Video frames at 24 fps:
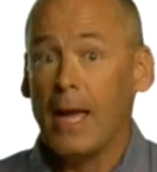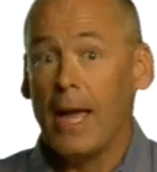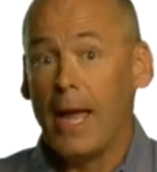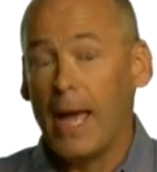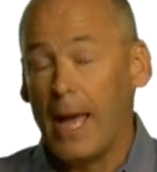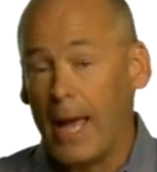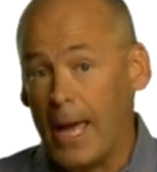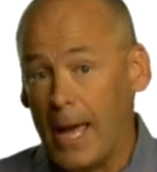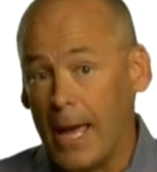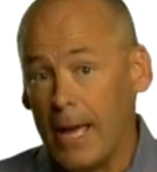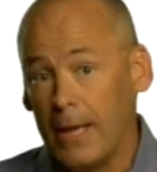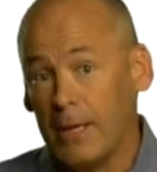
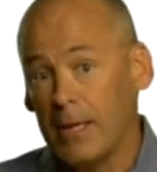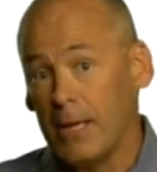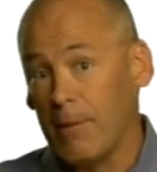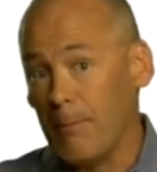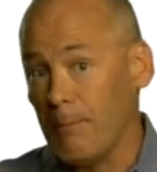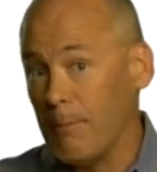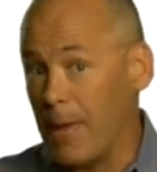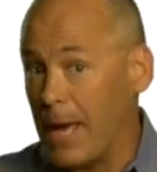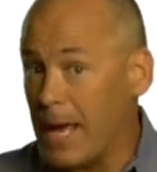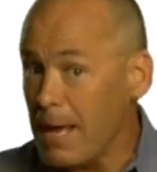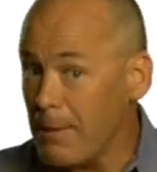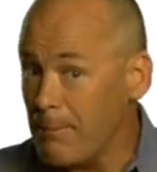And it
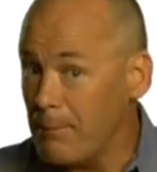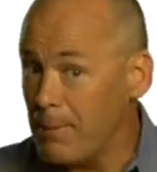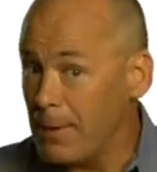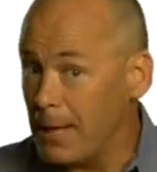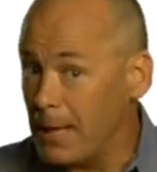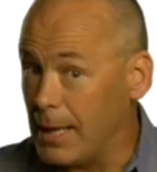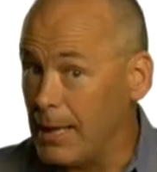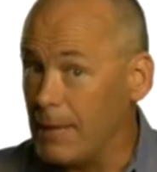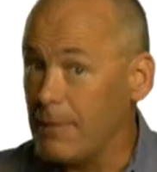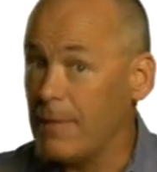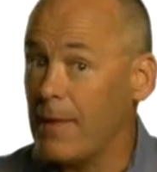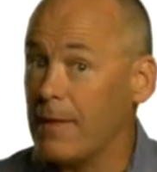may
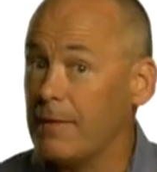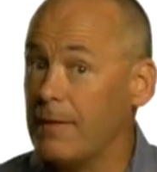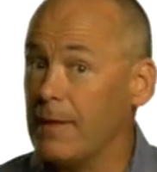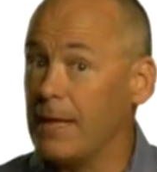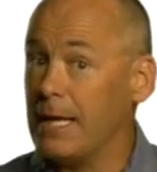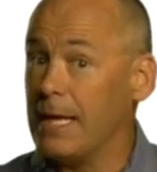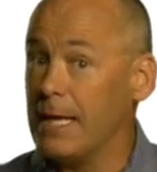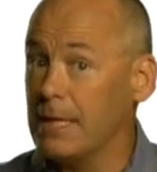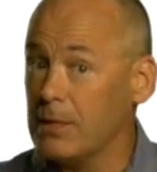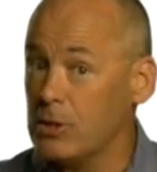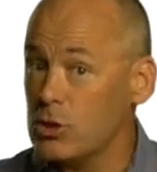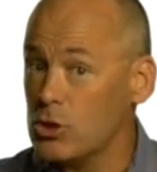be that
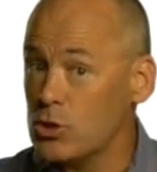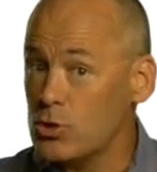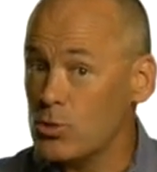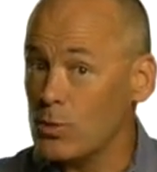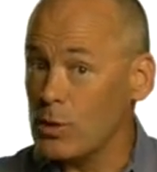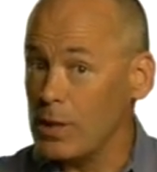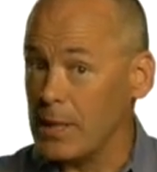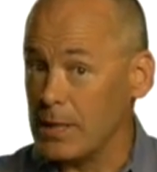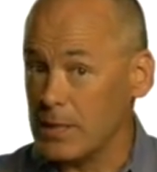the industry